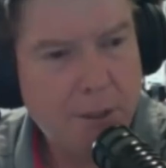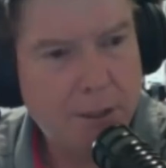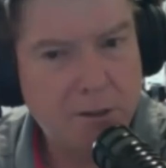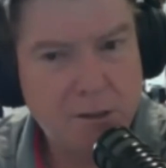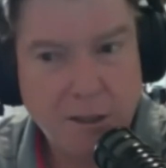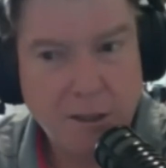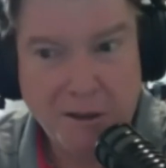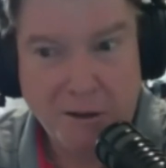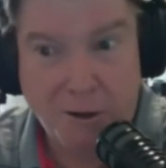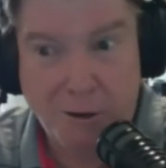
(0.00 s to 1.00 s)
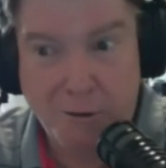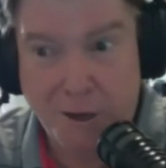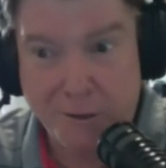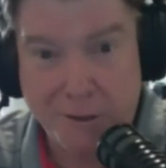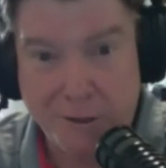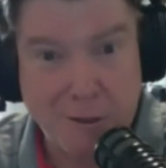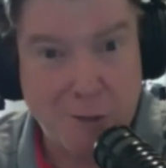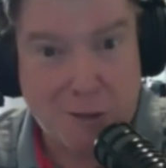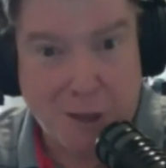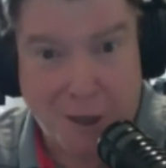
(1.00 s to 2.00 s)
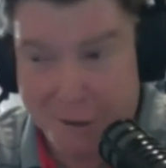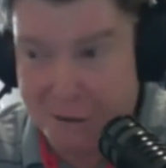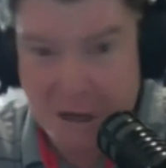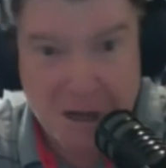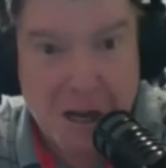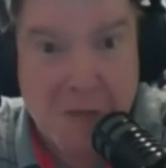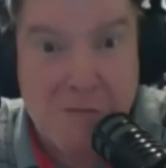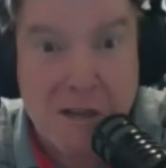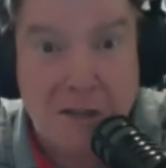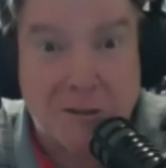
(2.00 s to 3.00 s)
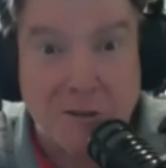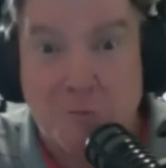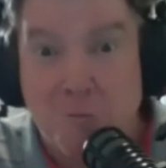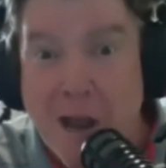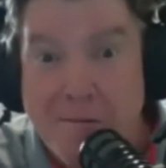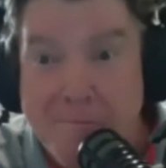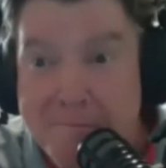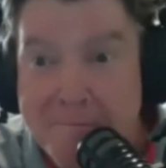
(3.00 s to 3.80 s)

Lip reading: He goes, oh, Andy, let me tell you, Liam Neeson's wedding.